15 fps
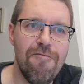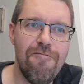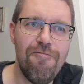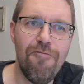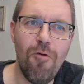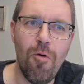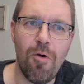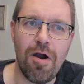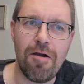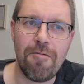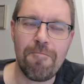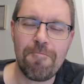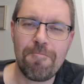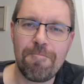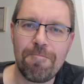4.
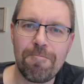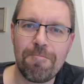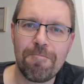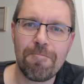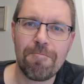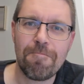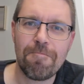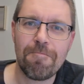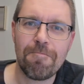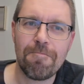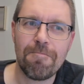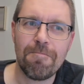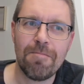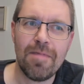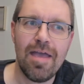
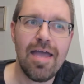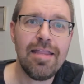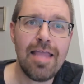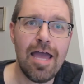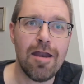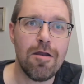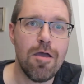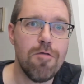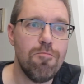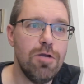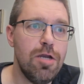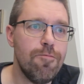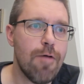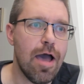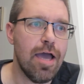And then we
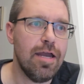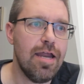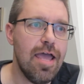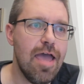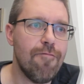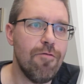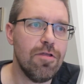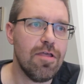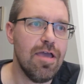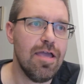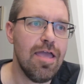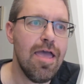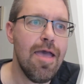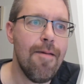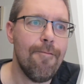divide
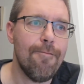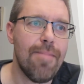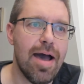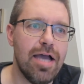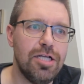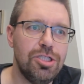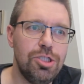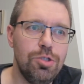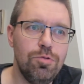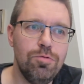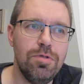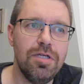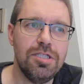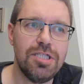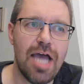everything by
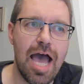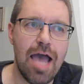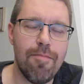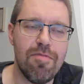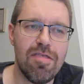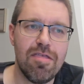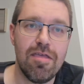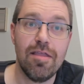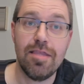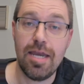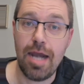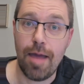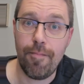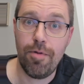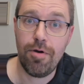2 times the
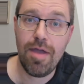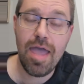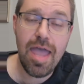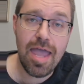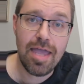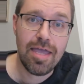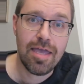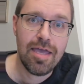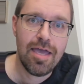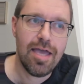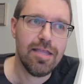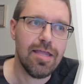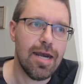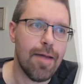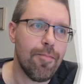number a.
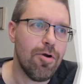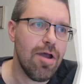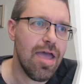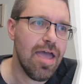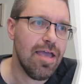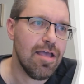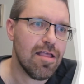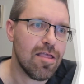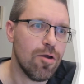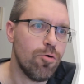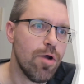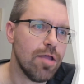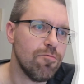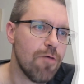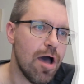And the number a is the
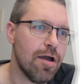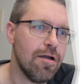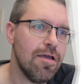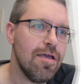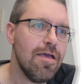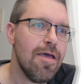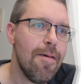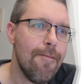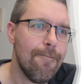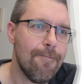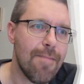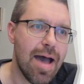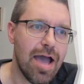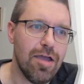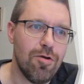red one,
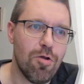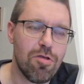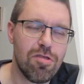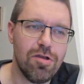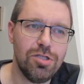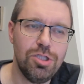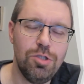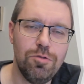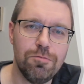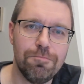minus 2.